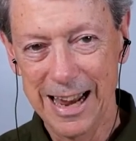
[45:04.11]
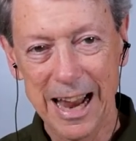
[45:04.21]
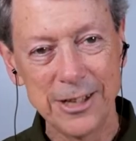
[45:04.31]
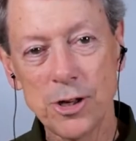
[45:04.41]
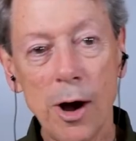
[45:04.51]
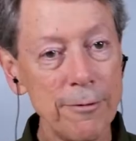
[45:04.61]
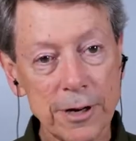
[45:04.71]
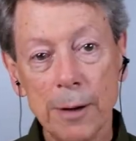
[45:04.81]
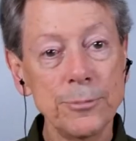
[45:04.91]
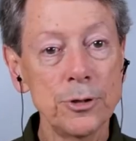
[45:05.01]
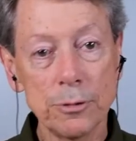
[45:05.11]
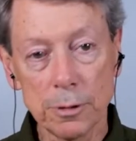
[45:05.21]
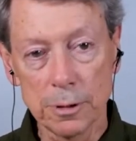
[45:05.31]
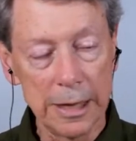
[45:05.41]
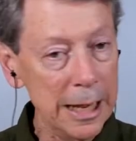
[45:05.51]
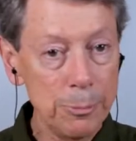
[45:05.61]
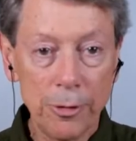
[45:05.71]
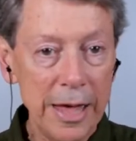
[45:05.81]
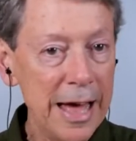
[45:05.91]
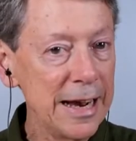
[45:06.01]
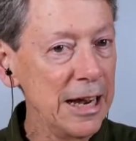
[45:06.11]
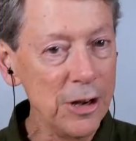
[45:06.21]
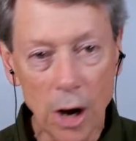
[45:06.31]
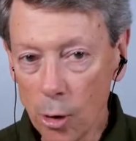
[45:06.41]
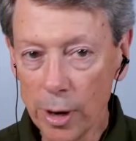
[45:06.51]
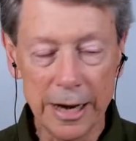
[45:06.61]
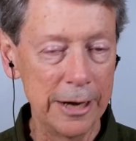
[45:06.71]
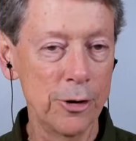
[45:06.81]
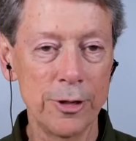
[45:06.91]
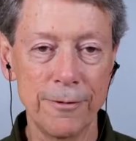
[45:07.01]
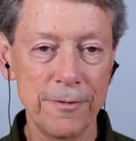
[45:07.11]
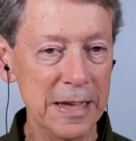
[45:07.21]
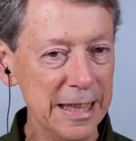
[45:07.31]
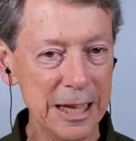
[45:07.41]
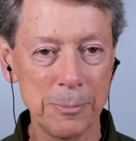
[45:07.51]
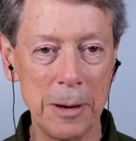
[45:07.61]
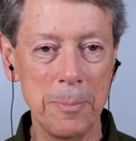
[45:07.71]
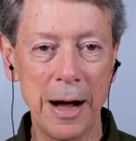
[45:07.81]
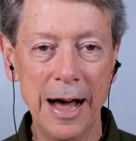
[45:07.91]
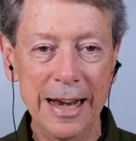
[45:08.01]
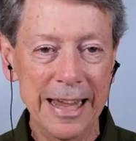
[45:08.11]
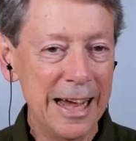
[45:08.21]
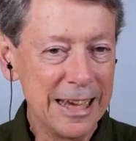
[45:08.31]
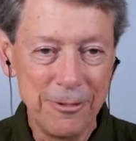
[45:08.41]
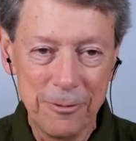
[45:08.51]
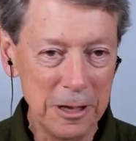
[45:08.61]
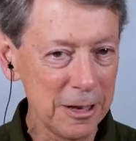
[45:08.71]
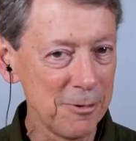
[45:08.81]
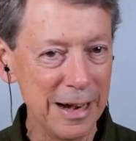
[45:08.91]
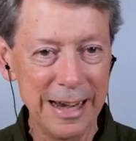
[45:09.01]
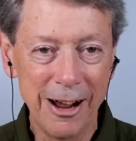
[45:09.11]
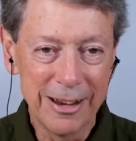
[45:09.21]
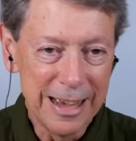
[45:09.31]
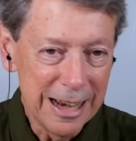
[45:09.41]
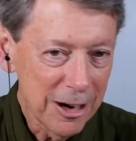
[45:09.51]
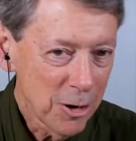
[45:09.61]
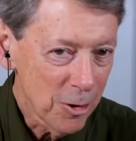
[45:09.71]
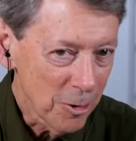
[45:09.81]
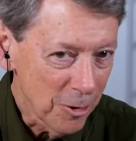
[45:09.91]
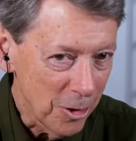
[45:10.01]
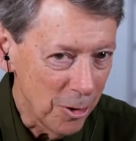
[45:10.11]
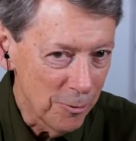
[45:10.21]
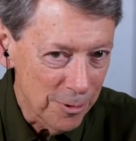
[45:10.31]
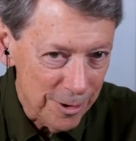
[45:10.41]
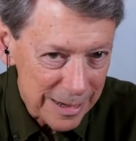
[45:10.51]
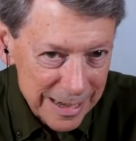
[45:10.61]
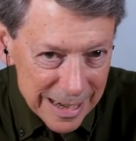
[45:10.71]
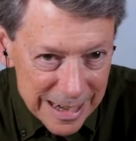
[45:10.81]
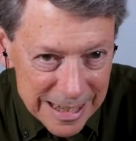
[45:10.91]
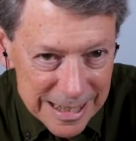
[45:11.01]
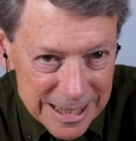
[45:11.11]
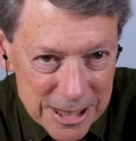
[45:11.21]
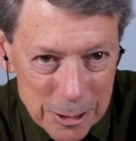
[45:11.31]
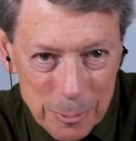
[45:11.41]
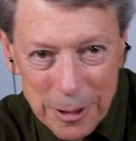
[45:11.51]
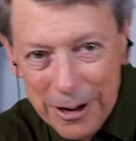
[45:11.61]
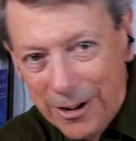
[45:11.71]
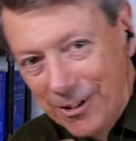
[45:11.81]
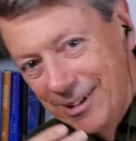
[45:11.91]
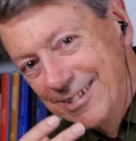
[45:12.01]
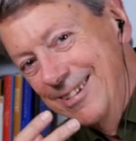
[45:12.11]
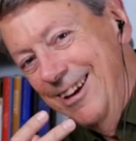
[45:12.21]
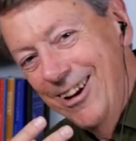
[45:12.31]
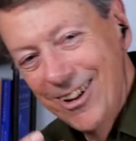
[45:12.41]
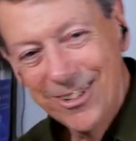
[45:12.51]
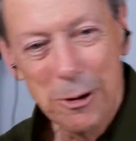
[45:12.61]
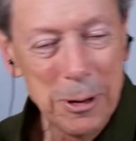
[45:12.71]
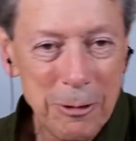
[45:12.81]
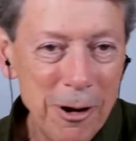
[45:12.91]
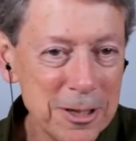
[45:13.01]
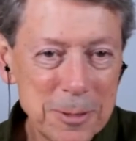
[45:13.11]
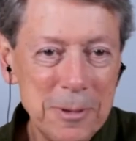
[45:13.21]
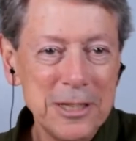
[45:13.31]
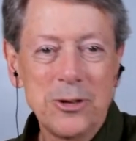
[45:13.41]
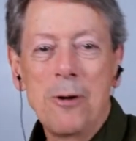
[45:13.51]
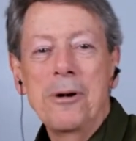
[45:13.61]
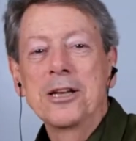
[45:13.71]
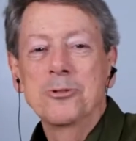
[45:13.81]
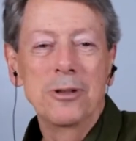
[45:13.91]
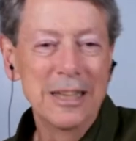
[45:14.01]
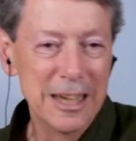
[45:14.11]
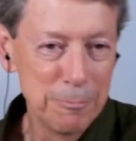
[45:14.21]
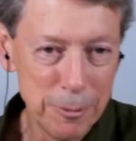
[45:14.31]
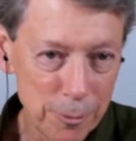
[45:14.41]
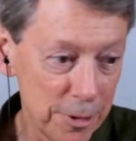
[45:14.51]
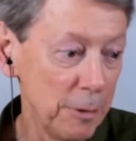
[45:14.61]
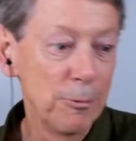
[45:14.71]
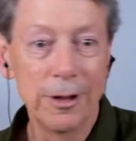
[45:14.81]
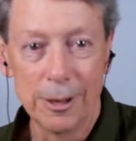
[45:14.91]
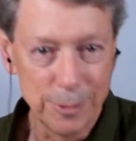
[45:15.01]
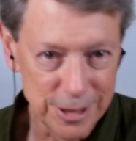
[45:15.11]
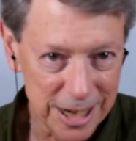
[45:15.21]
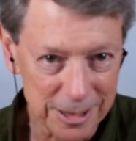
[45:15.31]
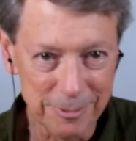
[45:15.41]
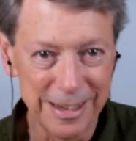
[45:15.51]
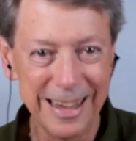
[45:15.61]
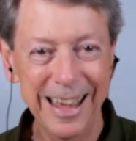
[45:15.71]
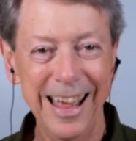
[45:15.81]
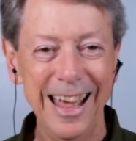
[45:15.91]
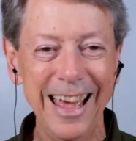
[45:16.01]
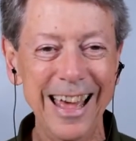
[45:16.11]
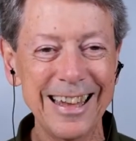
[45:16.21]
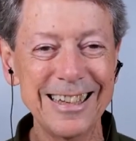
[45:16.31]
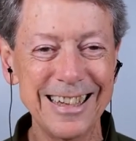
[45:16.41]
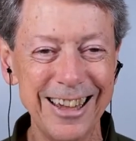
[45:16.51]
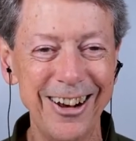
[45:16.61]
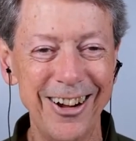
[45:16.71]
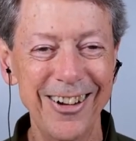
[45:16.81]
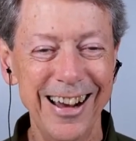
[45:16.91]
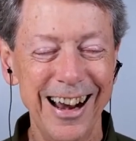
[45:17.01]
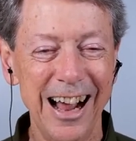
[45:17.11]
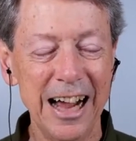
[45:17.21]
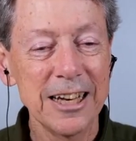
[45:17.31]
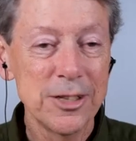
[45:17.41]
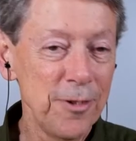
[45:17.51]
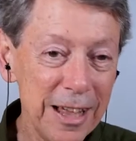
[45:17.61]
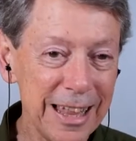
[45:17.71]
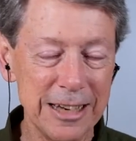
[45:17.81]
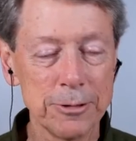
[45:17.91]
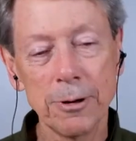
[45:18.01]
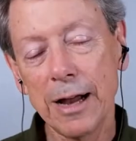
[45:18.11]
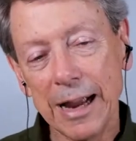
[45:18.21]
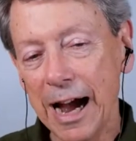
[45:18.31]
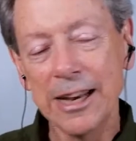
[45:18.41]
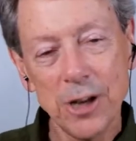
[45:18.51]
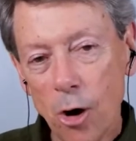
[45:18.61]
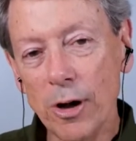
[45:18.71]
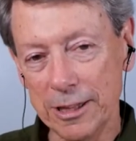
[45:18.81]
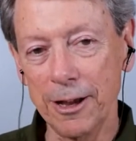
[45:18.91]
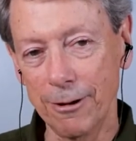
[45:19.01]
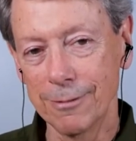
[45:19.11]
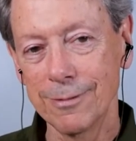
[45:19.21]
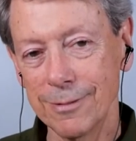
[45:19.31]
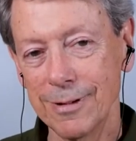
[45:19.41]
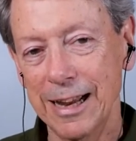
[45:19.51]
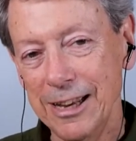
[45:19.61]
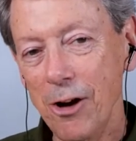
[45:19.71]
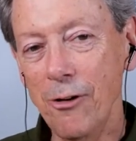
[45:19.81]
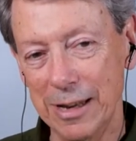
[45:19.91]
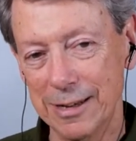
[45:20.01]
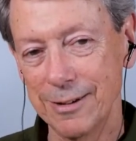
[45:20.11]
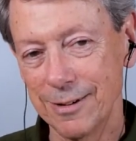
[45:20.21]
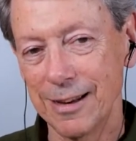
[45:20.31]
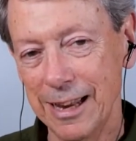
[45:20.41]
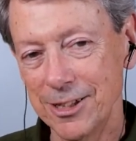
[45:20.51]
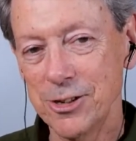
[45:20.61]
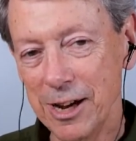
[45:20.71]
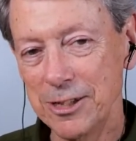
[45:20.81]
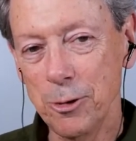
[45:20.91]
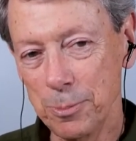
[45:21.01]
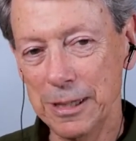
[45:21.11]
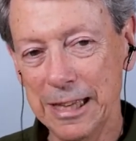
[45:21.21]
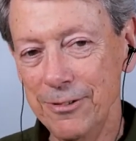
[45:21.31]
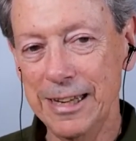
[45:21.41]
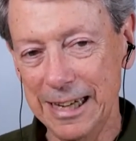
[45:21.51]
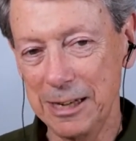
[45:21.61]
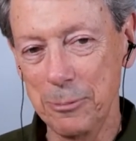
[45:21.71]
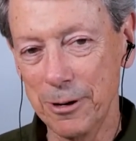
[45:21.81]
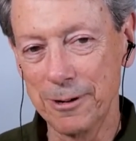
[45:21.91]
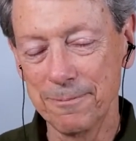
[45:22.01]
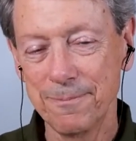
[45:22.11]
And so I've come to label that. I know it. I know the feeling in my body. I can feel it right now. I kind of curl over and disappear. And, you know, nobody wants me. So I might as well leave before they really reject me. And, you know, I can just feel it. So I, I know it though. I know it. And so I don't believe it anymore.